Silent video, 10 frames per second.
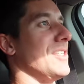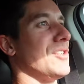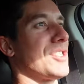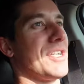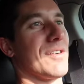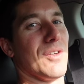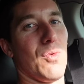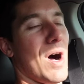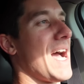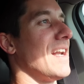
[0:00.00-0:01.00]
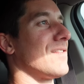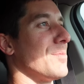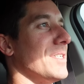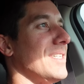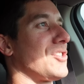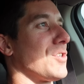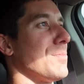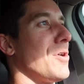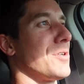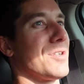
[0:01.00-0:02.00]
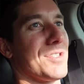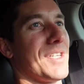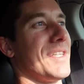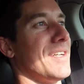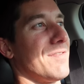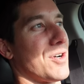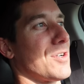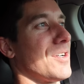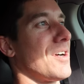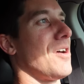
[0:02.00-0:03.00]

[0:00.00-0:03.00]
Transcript: You just hear the whine from the electric motors and the inverter